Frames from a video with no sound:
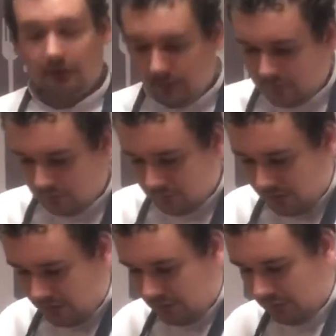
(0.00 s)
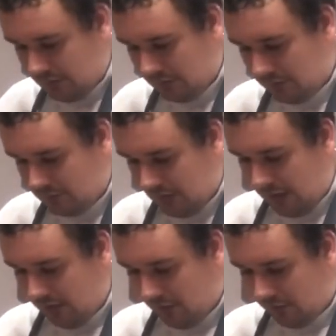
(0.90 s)
so wish, you could
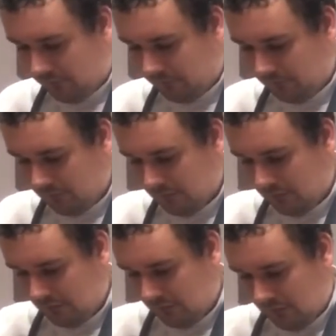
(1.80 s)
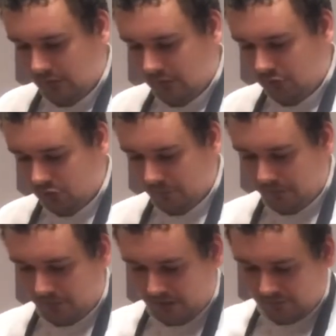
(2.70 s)
take off, you could chop
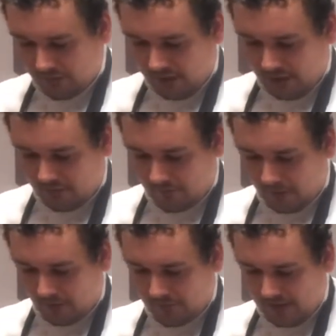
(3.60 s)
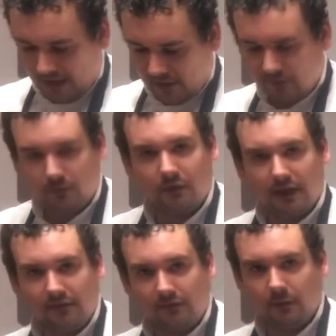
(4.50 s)
the breast in half about there so one
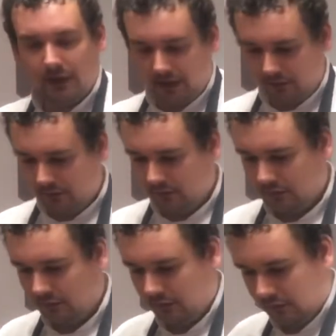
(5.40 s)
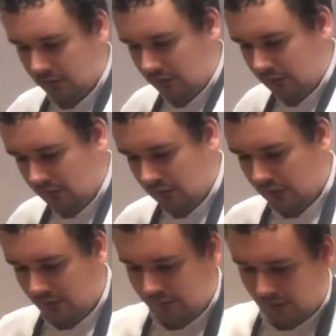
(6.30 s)
gets the wing,
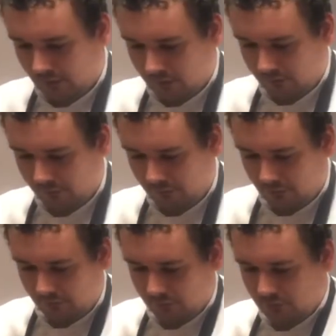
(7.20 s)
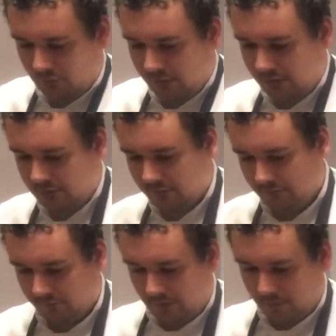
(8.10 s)
and then cut through the join. If
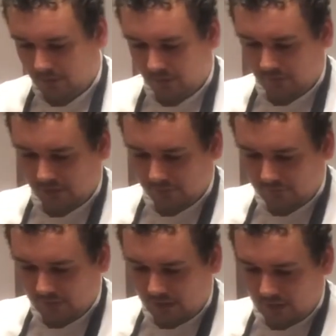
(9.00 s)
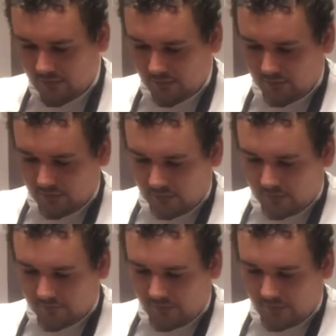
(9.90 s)
you flip it over you can see it,
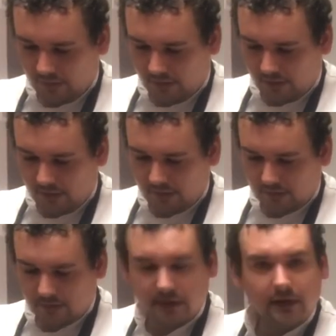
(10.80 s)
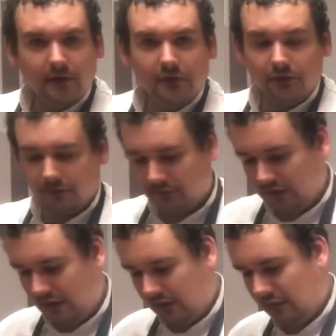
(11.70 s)
of the thigh and the drumstick.